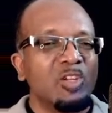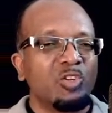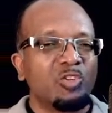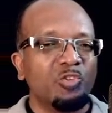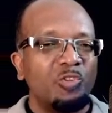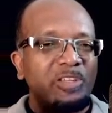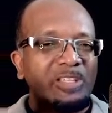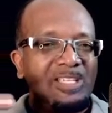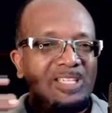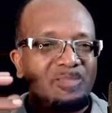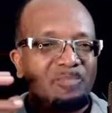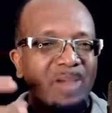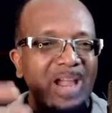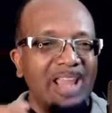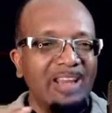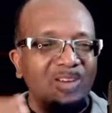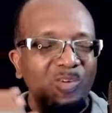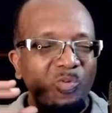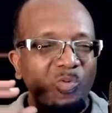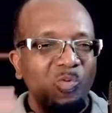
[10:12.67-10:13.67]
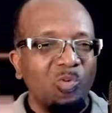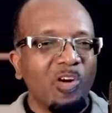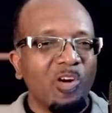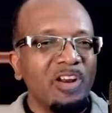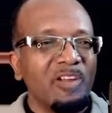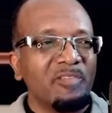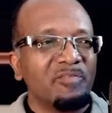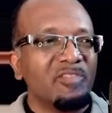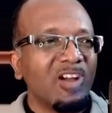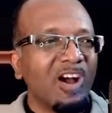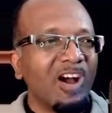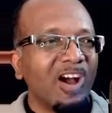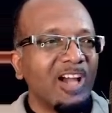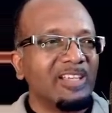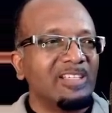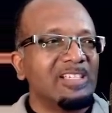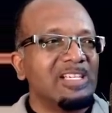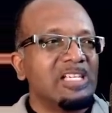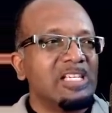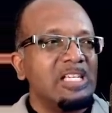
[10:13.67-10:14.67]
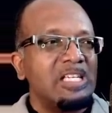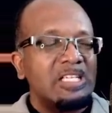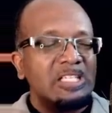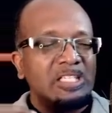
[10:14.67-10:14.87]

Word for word: So it is by the Word of God